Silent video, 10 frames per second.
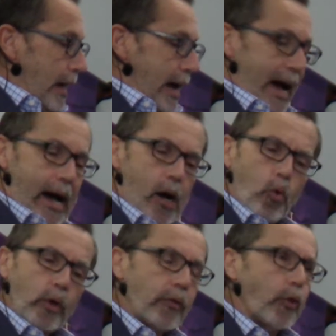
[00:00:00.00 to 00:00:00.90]

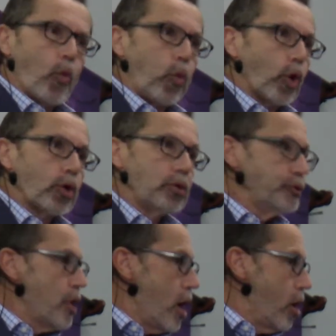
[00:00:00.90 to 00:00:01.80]
How will the
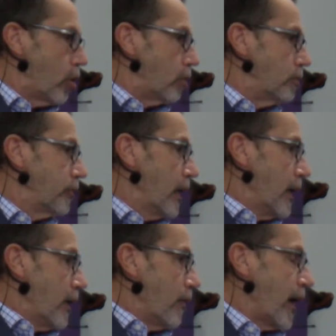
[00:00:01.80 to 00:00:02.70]
world know
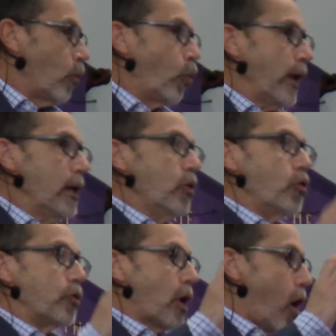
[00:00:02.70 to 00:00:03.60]
that we
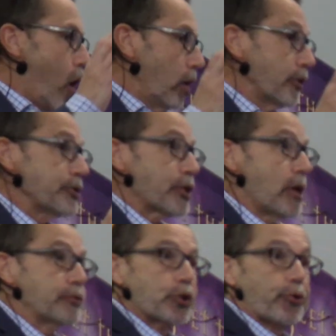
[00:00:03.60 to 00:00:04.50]
who call
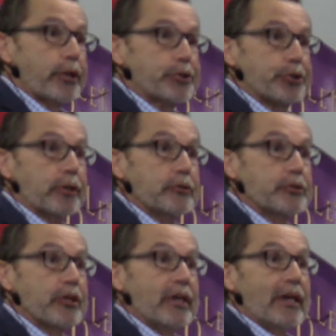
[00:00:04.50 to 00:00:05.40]
ourselves
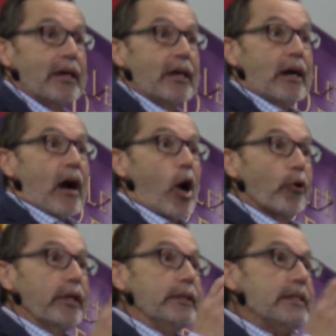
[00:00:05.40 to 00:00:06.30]
Christians
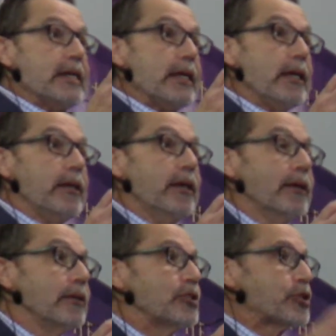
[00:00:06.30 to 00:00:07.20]
are
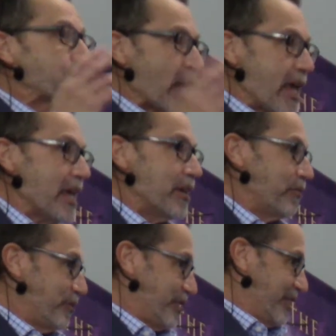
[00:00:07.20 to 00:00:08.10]
indeed
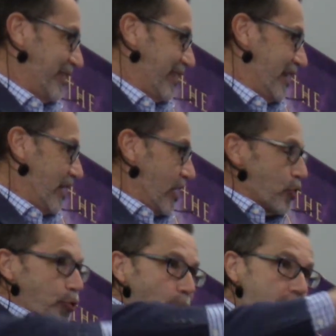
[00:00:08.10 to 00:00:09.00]
saved,
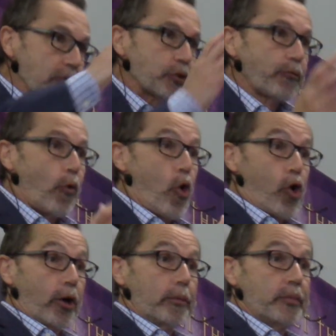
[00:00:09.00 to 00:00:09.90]

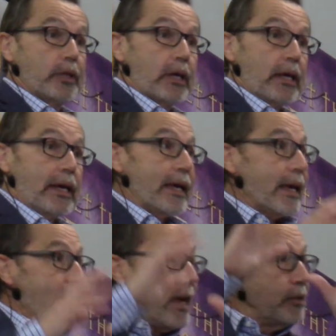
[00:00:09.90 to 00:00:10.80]
transformed,
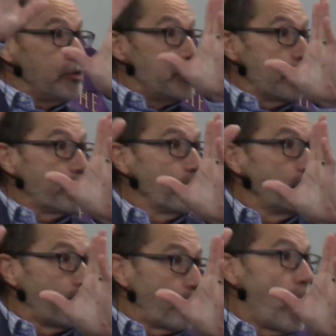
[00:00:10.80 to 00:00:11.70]
and
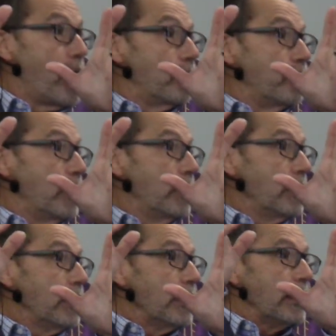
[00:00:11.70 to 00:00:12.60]
different from
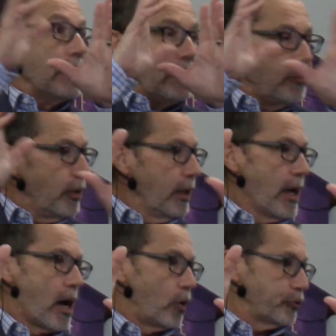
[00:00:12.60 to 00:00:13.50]
anything
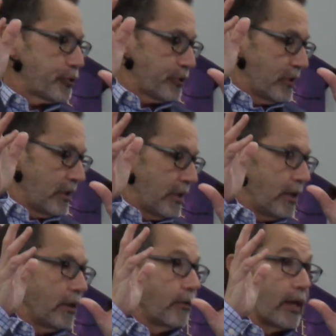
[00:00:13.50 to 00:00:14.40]
else
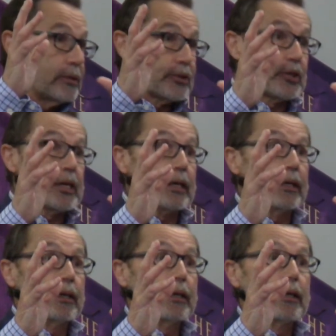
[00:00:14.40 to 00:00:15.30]
they see?